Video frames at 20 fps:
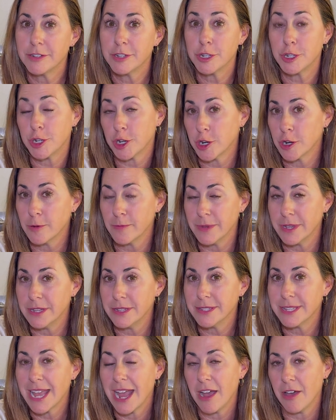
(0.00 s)

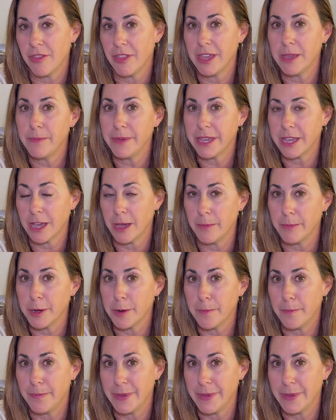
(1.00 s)
determines how they become your